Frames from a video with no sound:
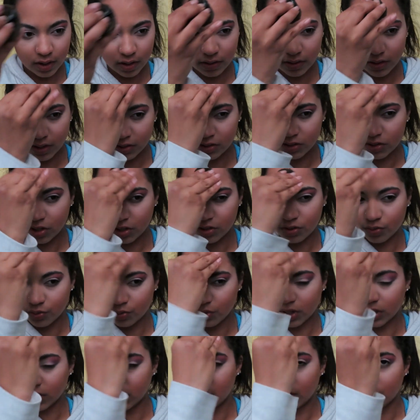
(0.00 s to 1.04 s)

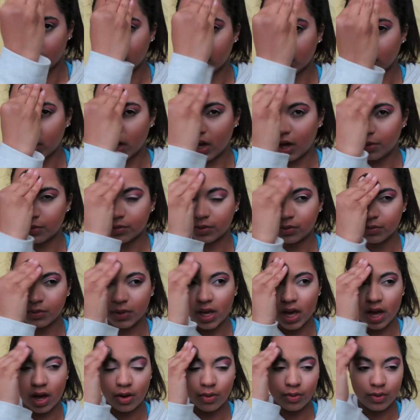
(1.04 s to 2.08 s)
helps
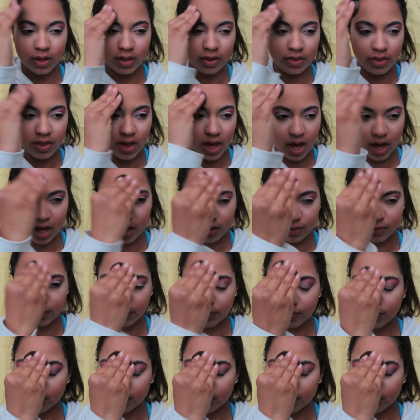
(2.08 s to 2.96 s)
me out with that.